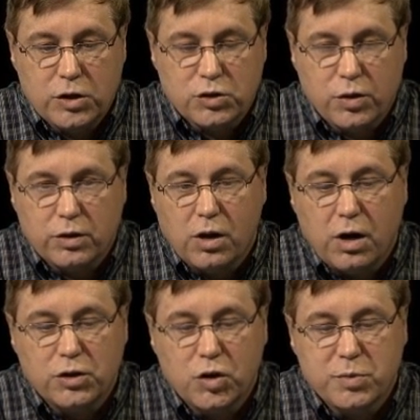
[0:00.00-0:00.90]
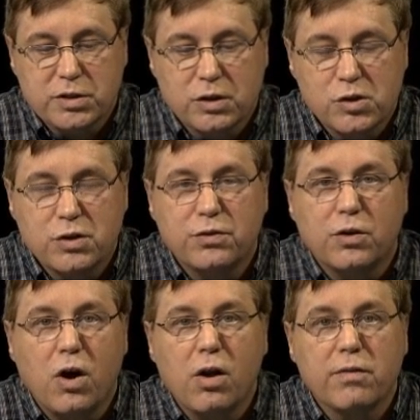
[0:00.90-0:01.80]
So the long-term solution
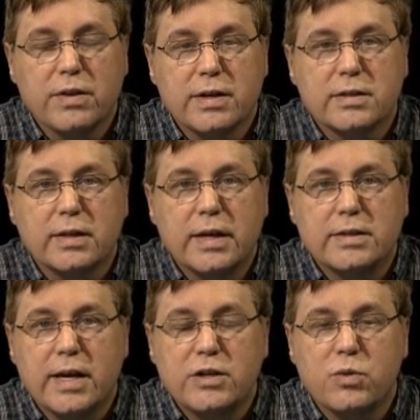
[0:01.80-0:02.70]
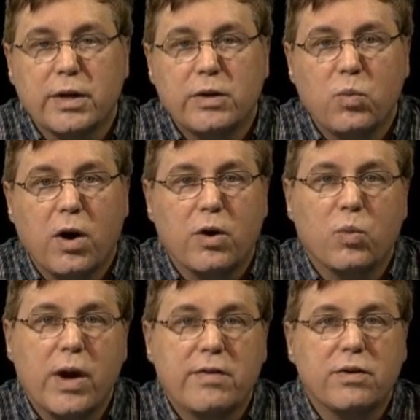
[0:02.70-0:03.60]
for all of this is a drinking water
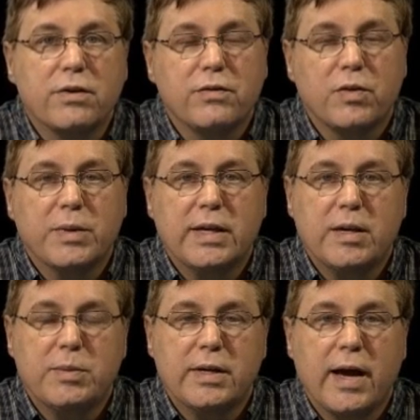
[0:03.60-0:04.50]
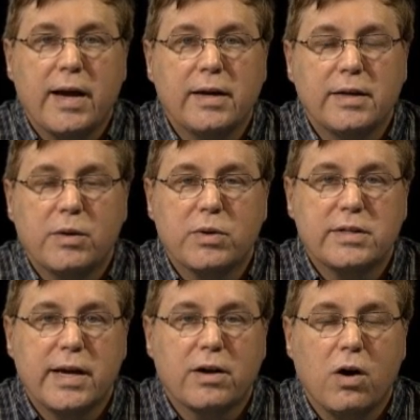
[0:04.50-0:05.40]
waiver from the EPA. It
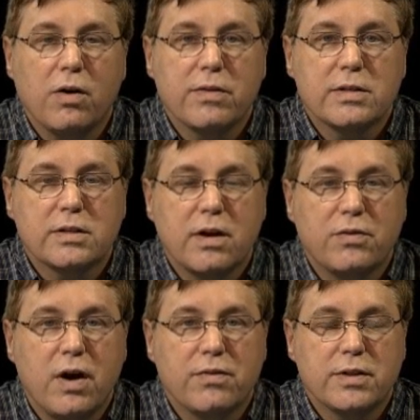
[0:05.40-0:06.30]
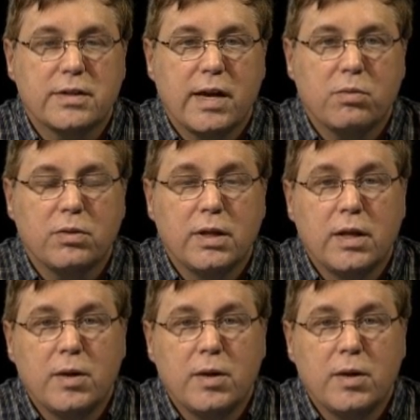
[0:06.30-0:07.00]
would take all of this stuff off the table,